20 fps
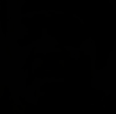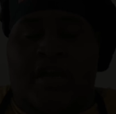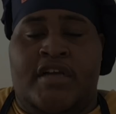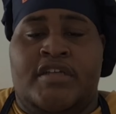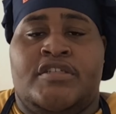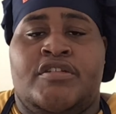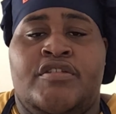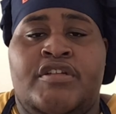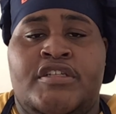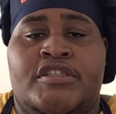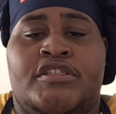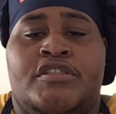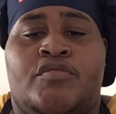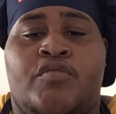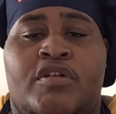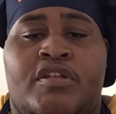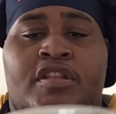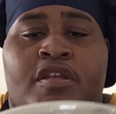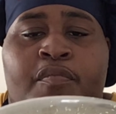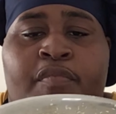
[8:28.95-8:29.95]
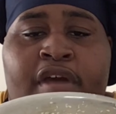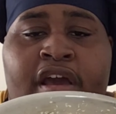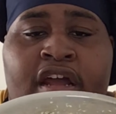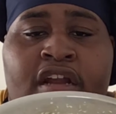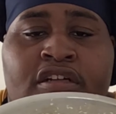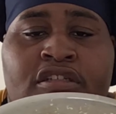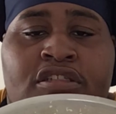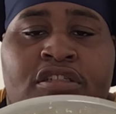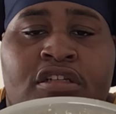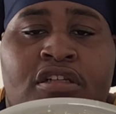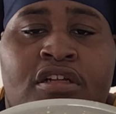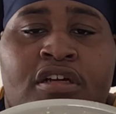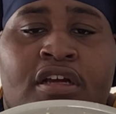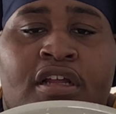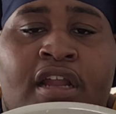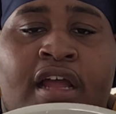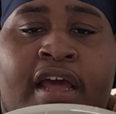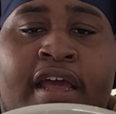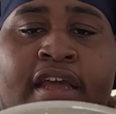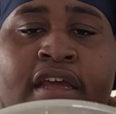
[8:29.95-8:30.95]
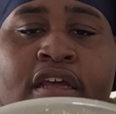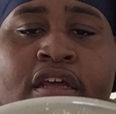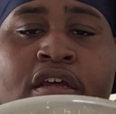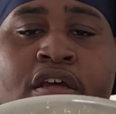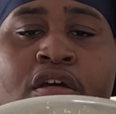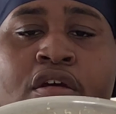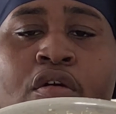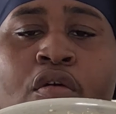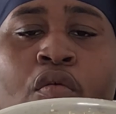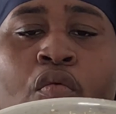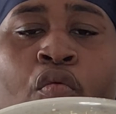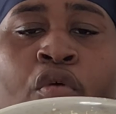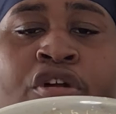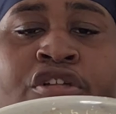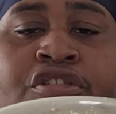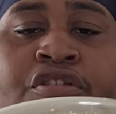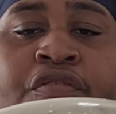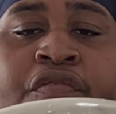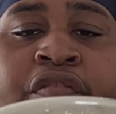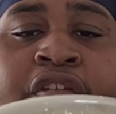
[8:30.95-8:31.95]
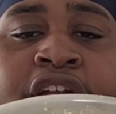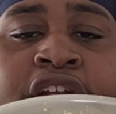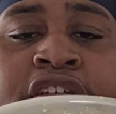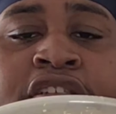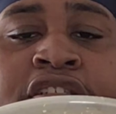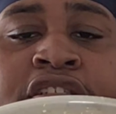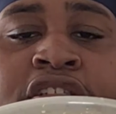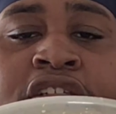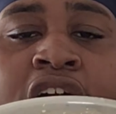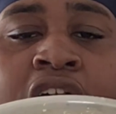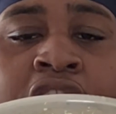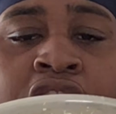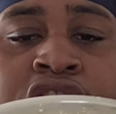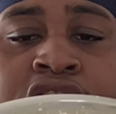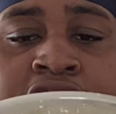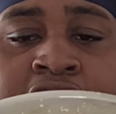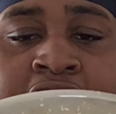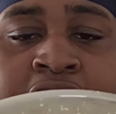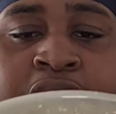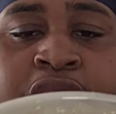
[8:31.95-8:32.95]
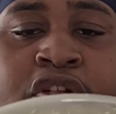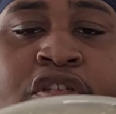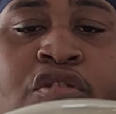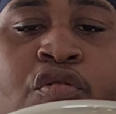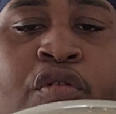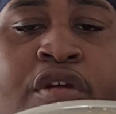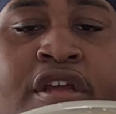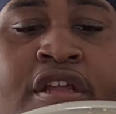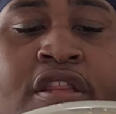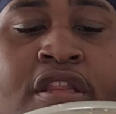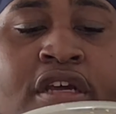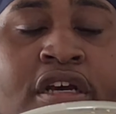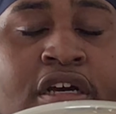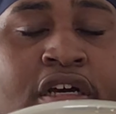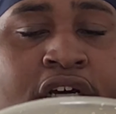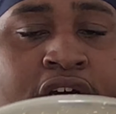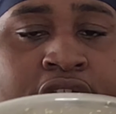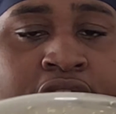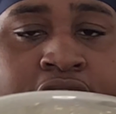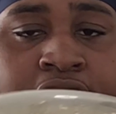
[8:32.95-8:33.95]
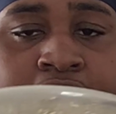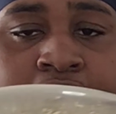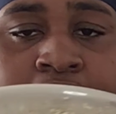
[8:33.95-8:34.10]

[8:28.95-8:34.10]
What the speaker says: Alright, so this is what the batter should look like once you finish alternating between the